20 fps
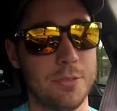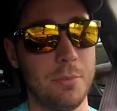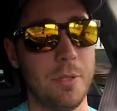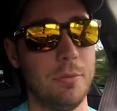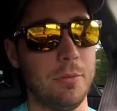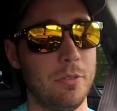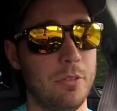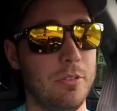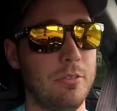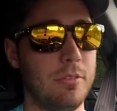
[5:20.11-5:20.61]

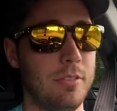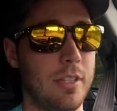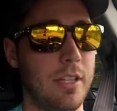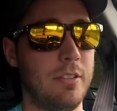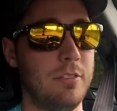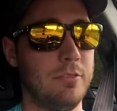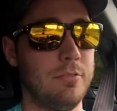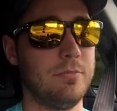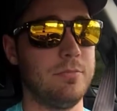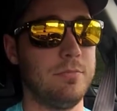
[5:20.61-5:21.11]
People
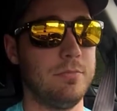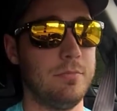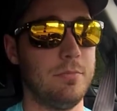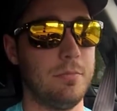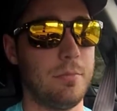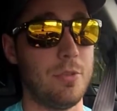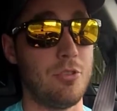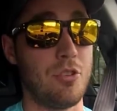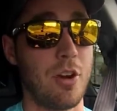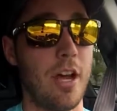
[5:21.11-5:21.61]
that
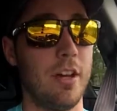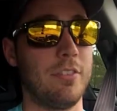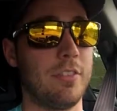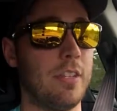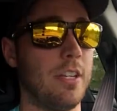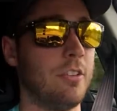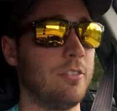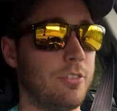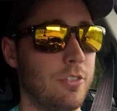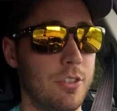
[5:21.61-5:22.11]
have been driving
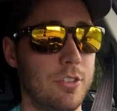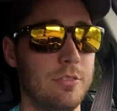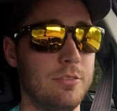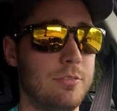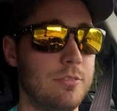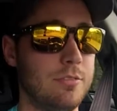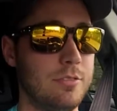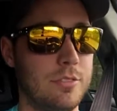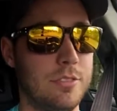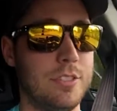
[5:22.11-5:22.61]
there for
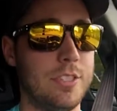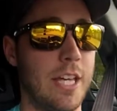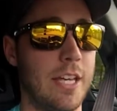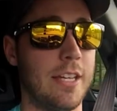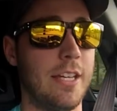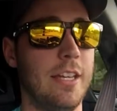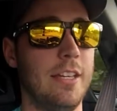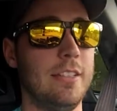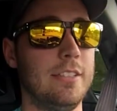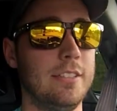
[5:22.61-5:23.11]

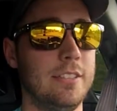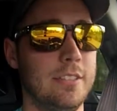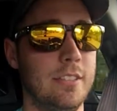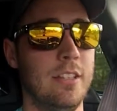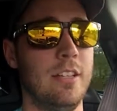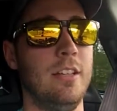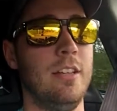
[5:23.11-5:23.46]
decades,